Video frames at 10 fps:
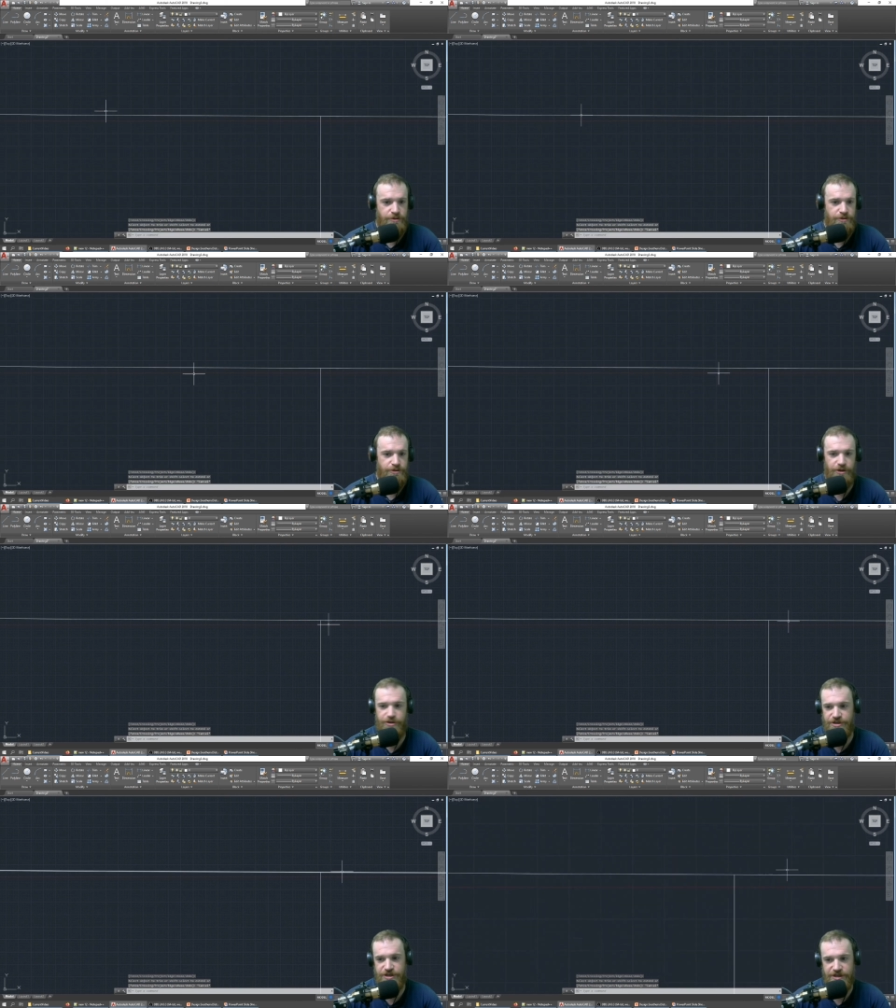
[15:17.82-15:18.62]
So you
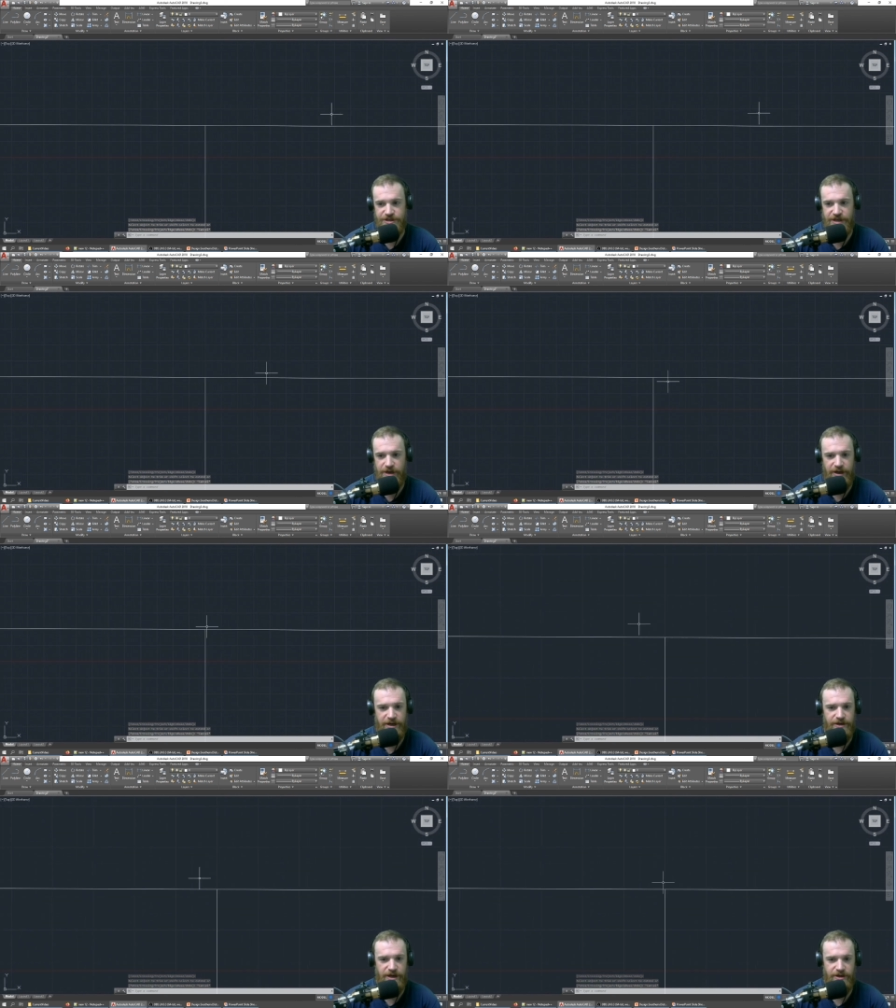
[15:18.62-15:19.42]
can see these now
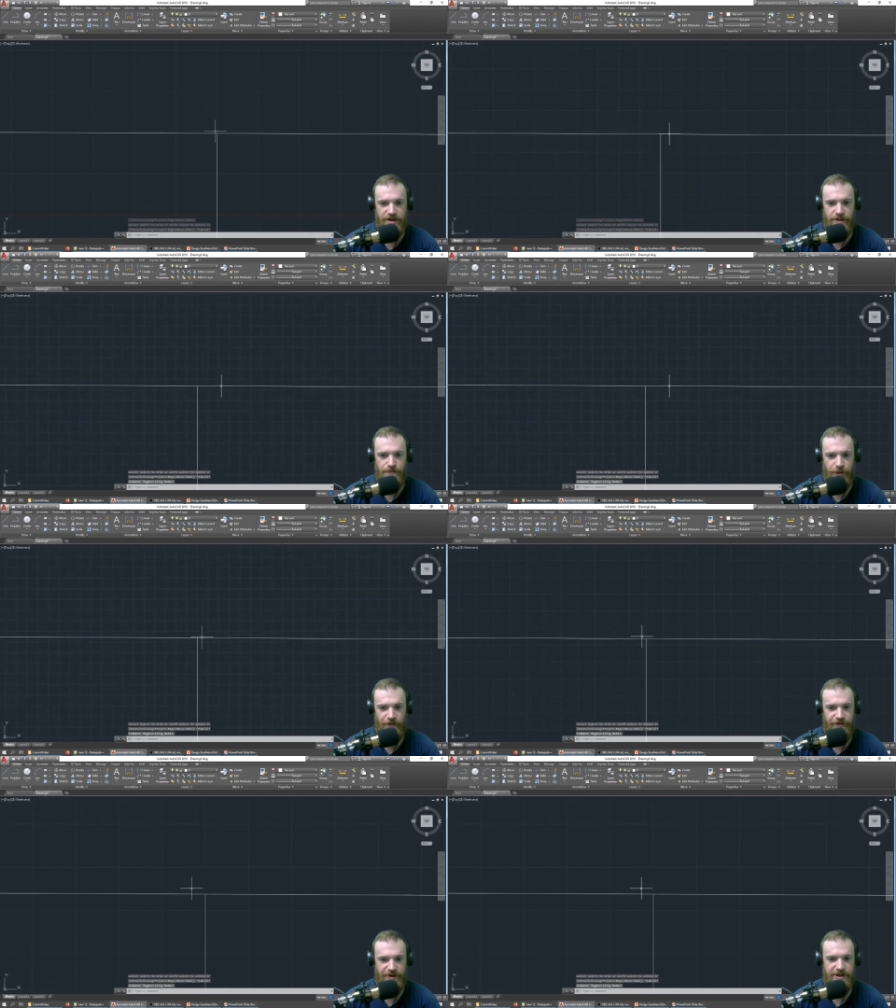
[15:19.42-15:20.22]
end at the
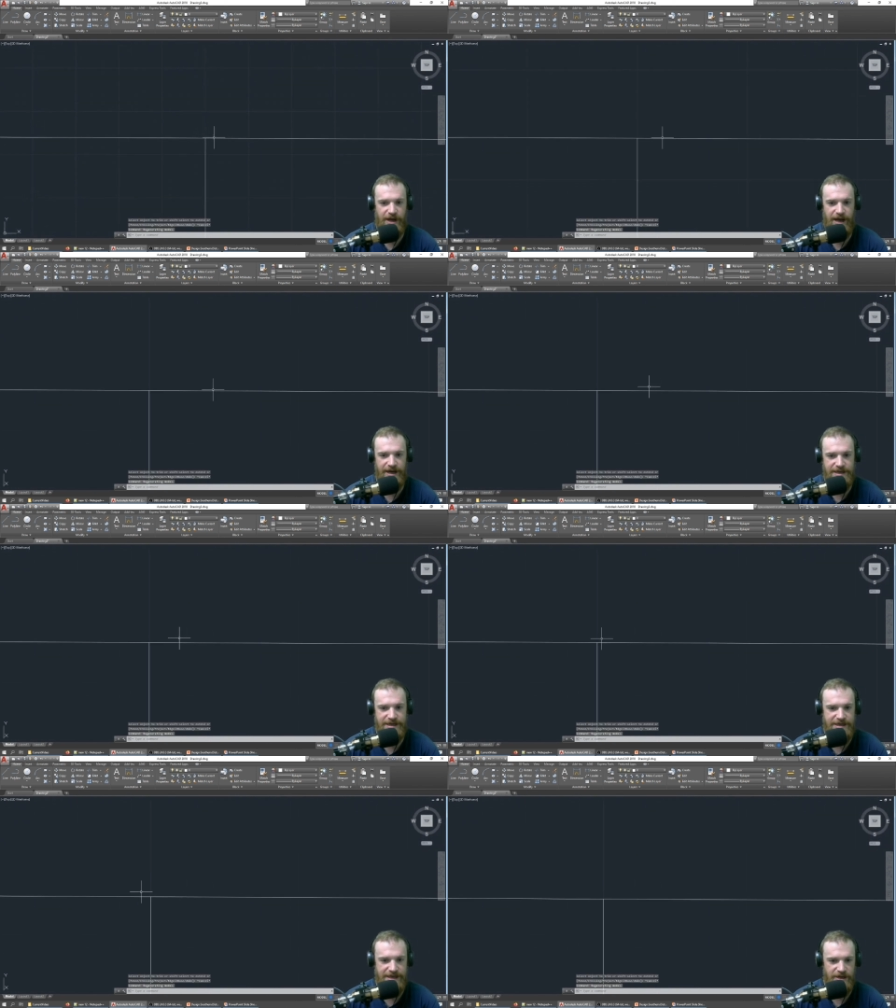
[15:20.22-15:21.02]
perfect
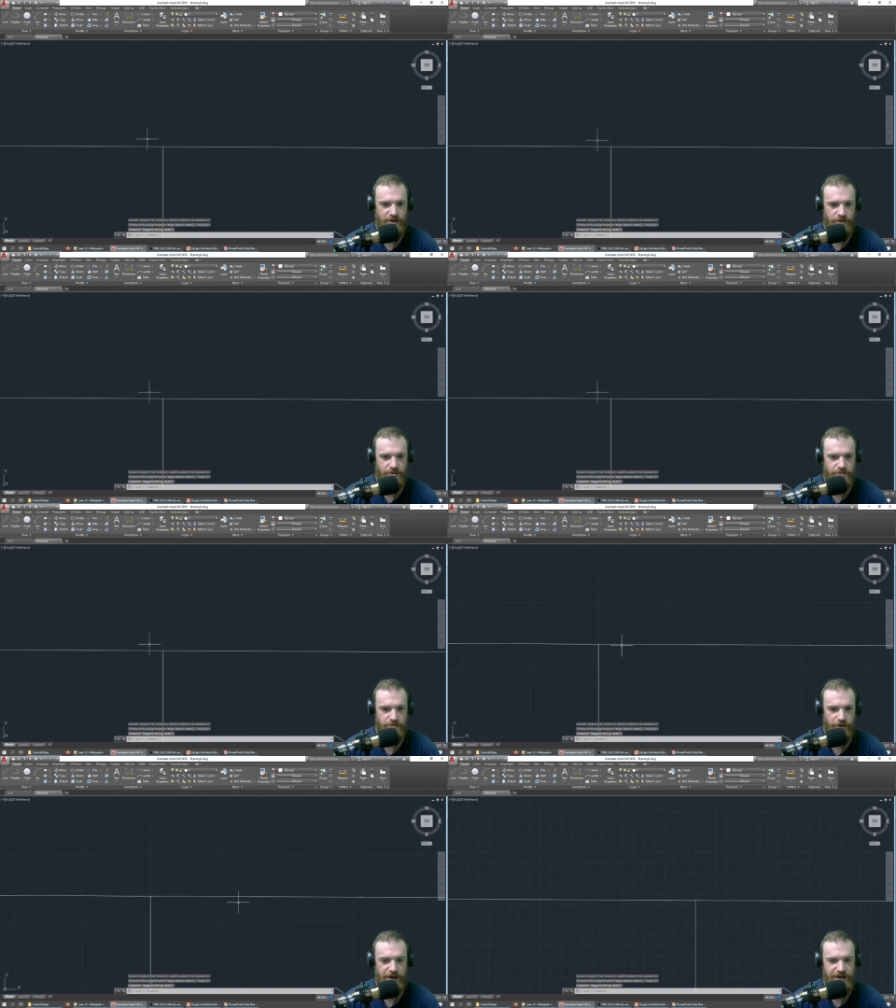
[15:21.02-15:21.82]
ideal
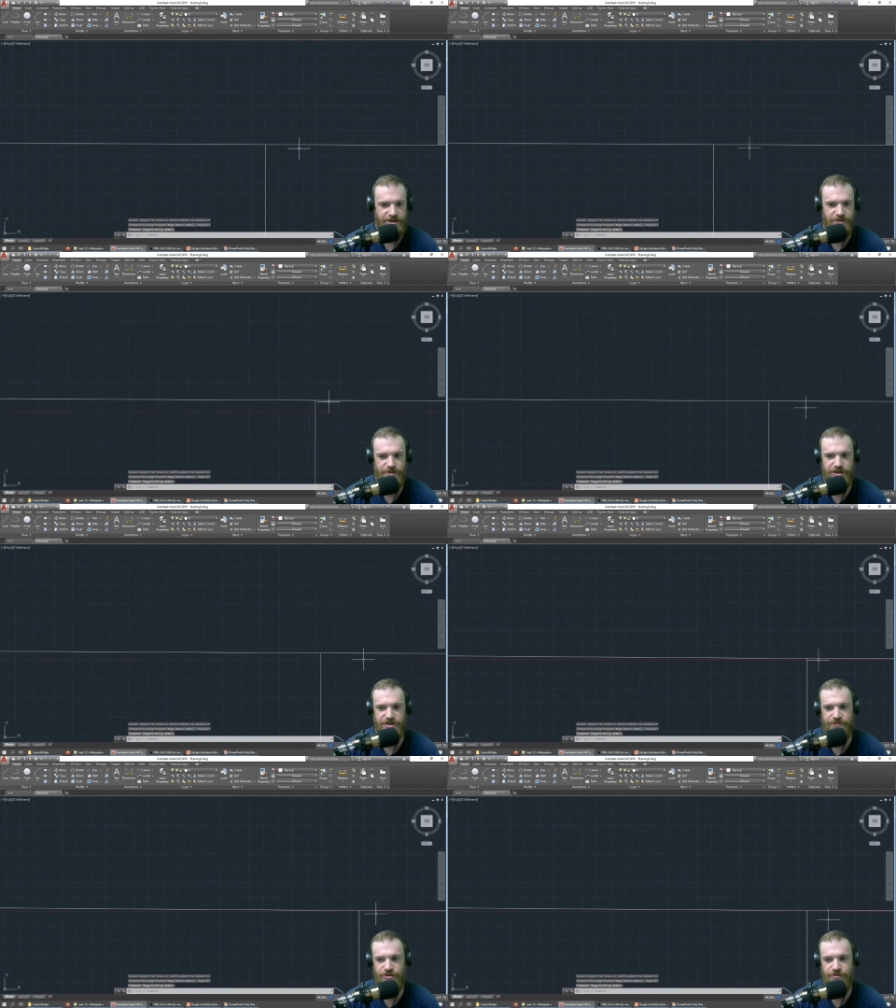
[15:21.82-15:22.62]
location because
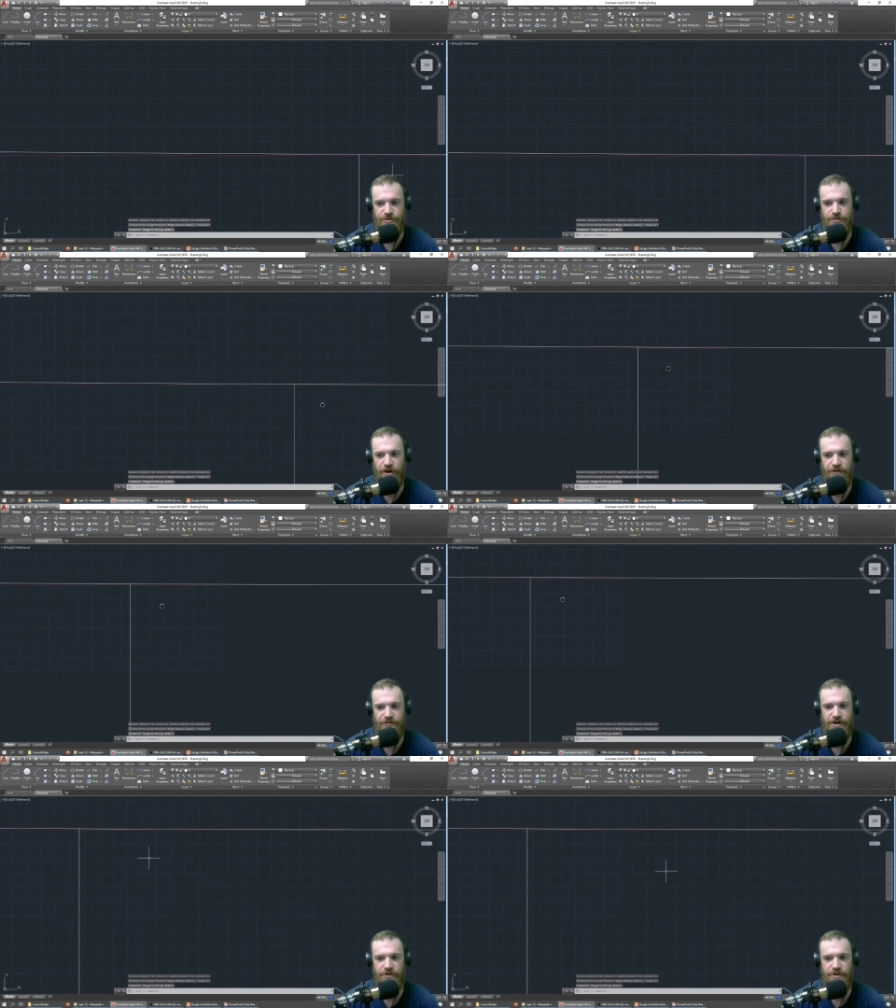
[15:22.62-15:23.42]
I've trimmed them off,
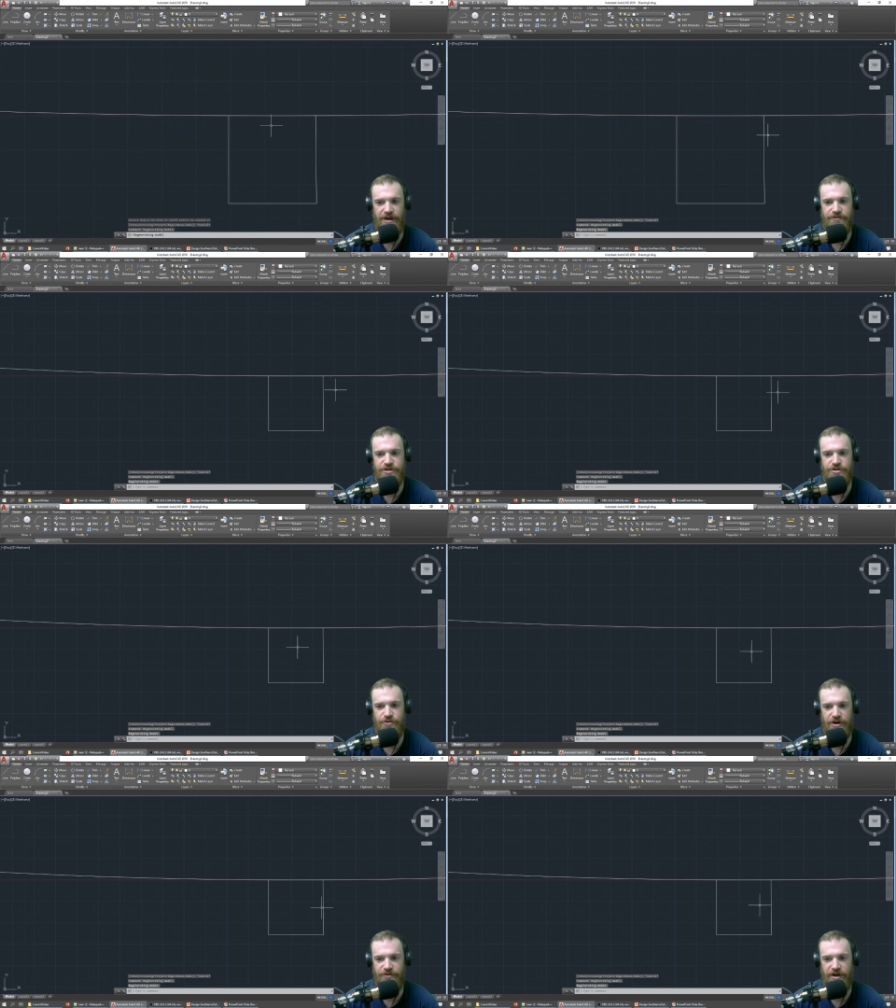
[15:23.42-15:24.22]
and now we have these
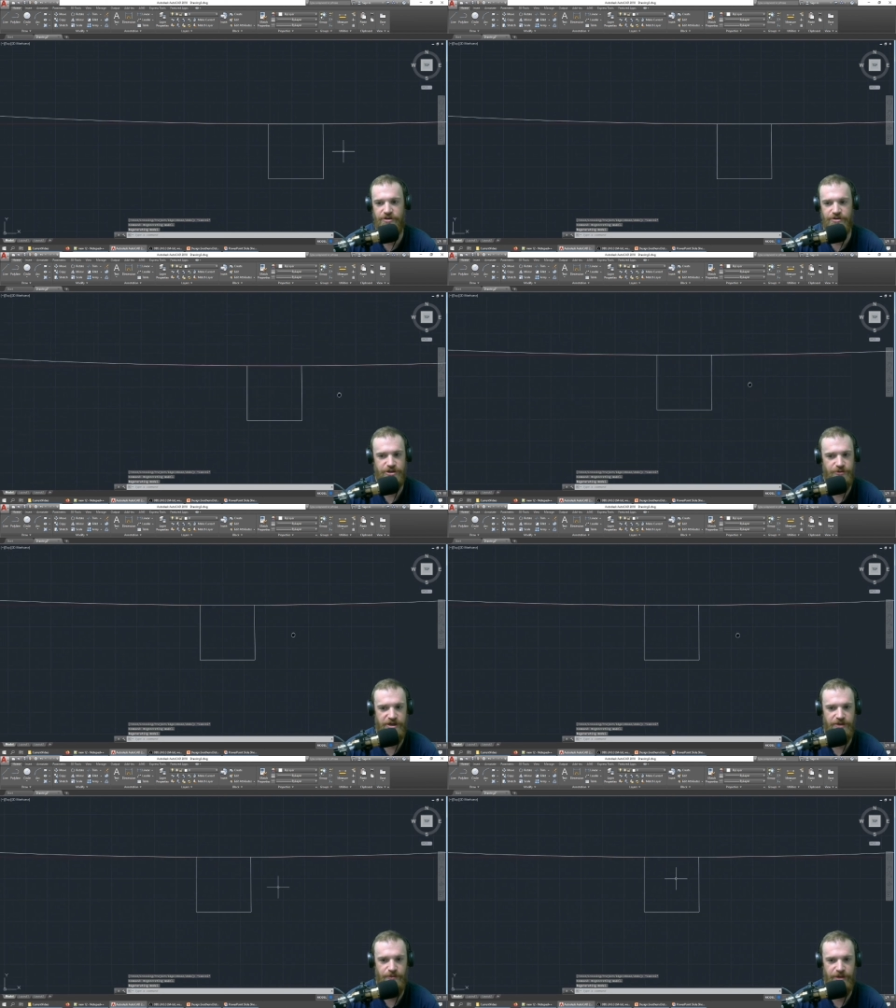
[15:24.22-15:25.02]
direct values that we
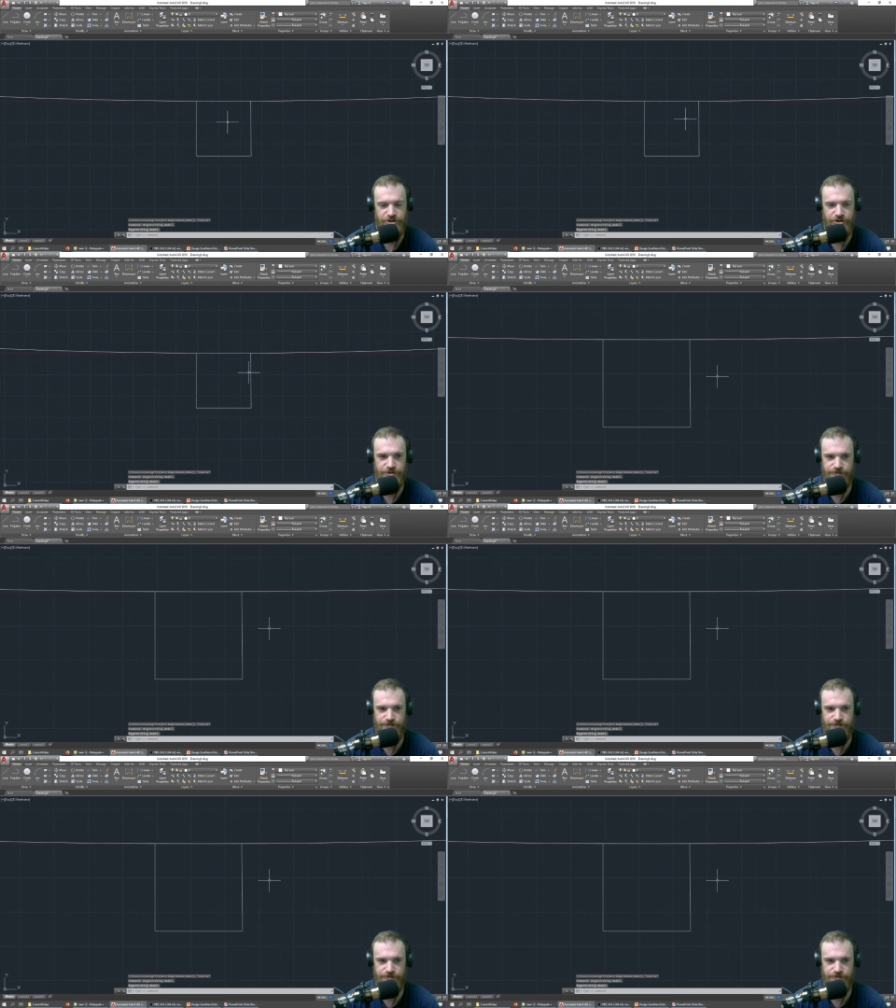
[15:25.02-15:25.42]
can measure.